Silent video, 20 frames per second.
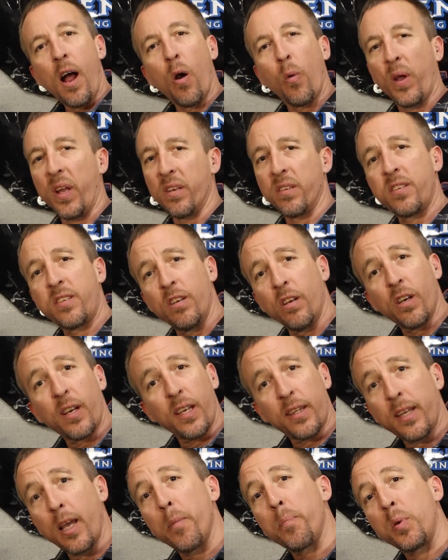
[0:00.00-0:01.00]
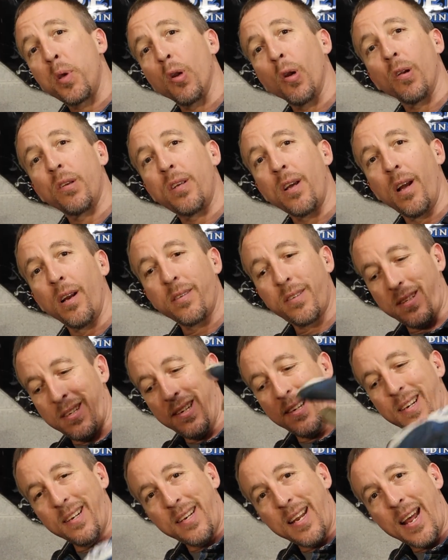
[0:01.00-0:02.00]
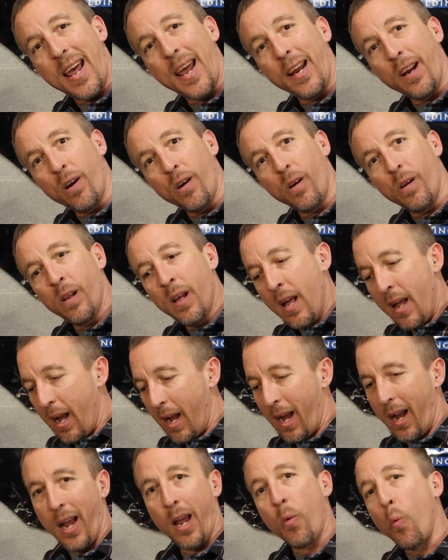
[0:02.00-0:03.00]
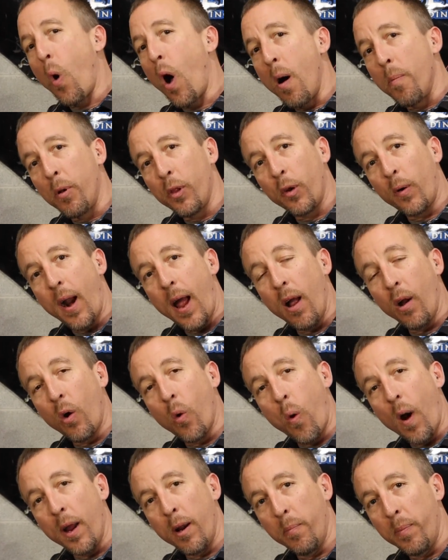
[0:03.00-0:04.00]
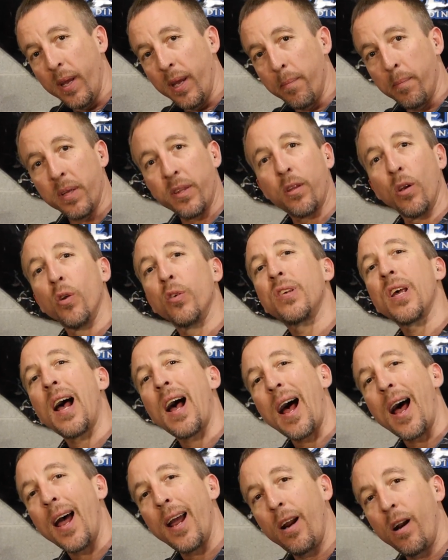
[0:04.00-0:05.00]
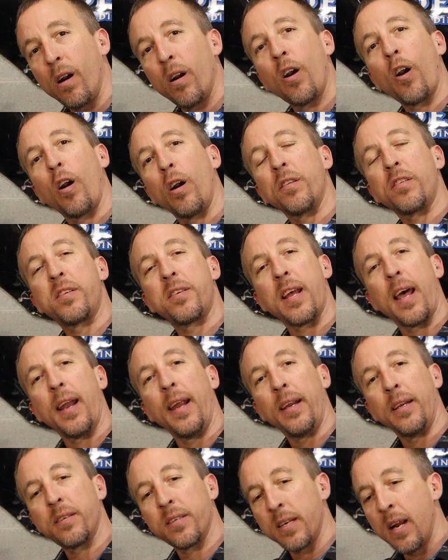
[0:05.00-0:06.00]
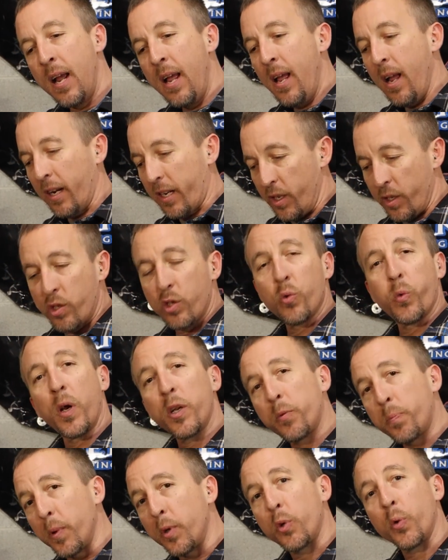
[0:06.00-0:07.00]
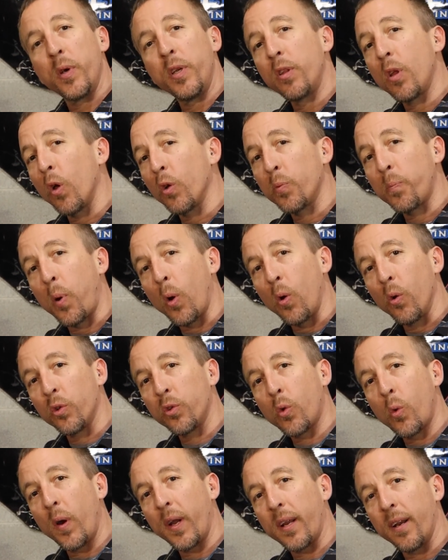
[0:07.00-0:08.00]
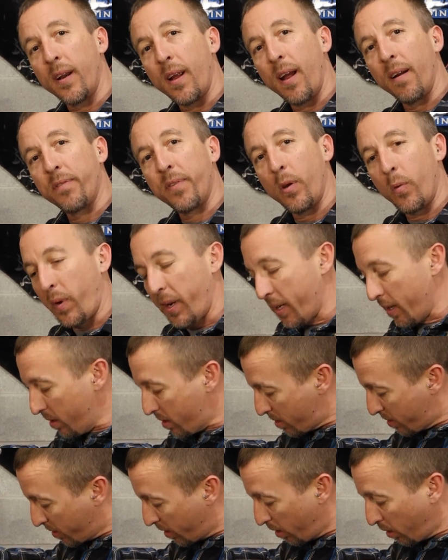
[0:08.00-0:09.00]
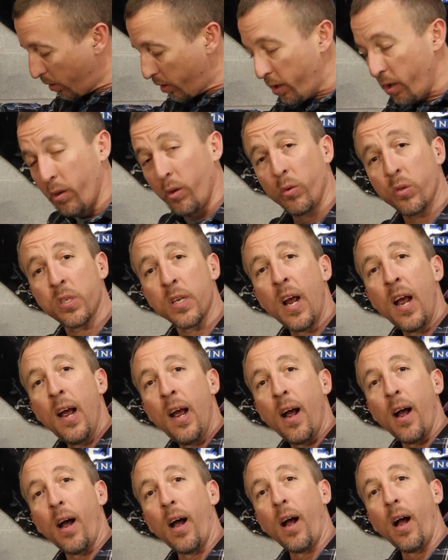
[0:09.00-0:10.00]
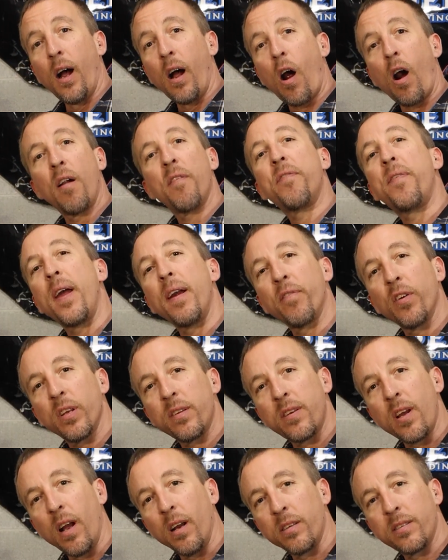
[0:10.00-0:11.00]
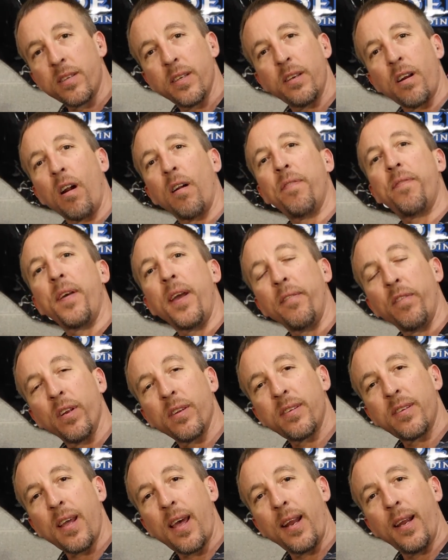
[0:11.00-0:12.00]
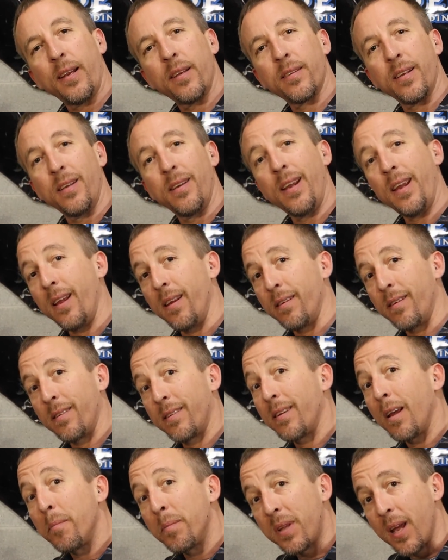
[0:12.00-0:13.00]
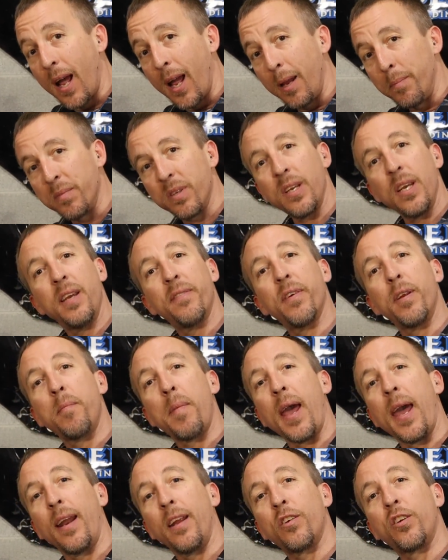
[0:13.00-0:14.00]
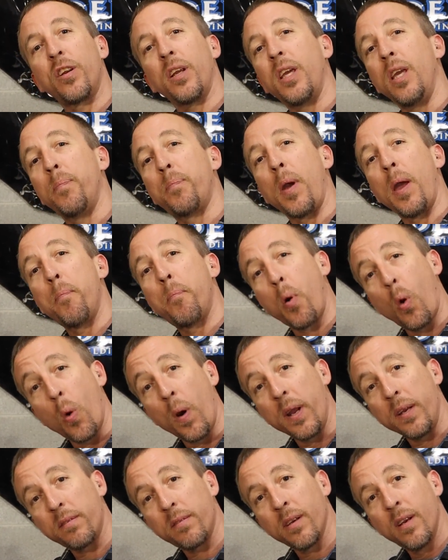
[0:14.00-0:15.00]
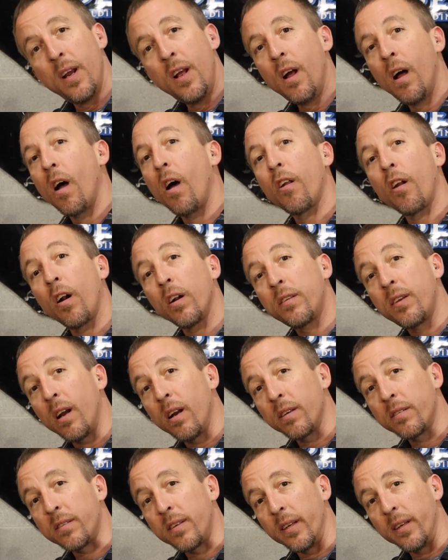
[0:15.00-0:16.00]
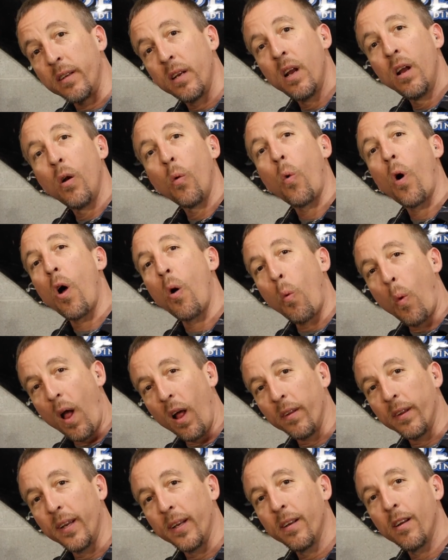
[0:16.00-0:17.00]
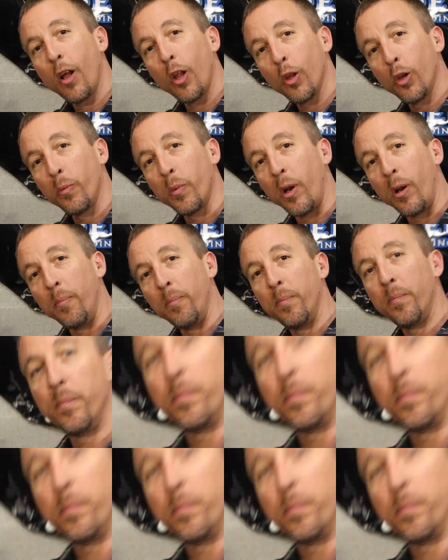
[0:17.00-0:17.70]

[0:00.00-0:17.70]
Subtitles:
we can still get that pure tungsten to dangle and wobble around quite a bit. But those higher hertz settings can switch between those poles quick enough that we can still use our favorite tungsten, our favorite settings, and sometimes even manage to keep a point on our tungsten while welding aluminum.